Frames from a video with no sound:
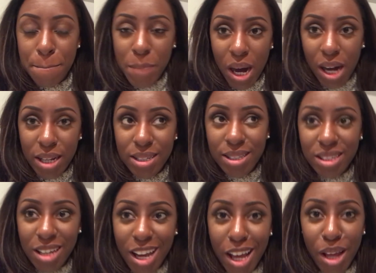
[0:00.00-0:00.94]

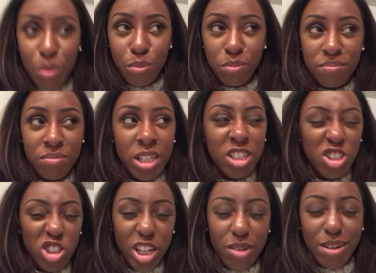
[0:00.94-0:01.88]
but
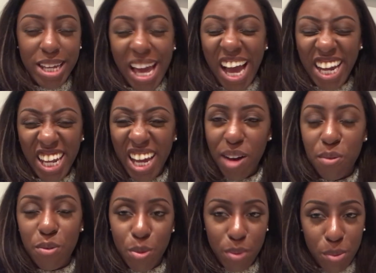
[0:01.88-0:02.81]
generally hanging
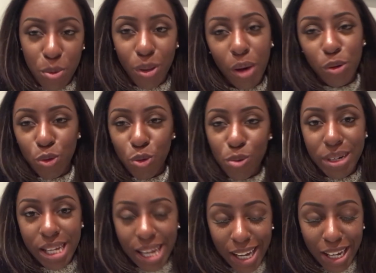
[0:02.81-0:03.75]
out with the people that I would
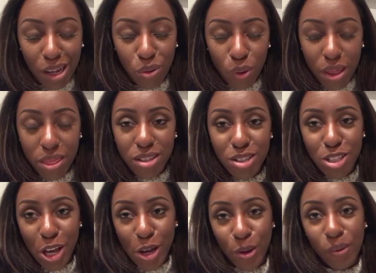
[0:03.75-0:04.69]
normally hang out with.
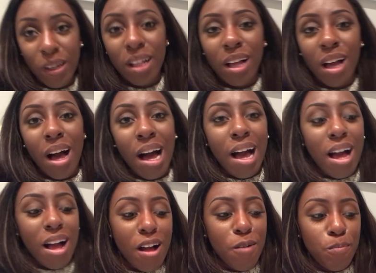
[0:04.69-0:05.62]
So
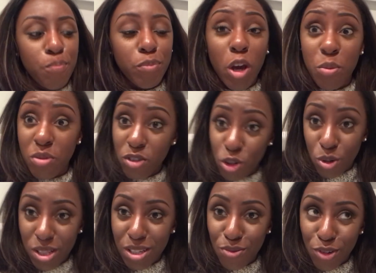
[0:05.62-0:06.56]
hope you've
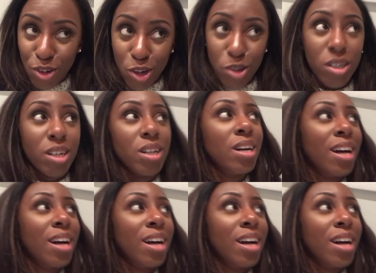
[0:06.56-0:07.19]
enjoyed this vlog.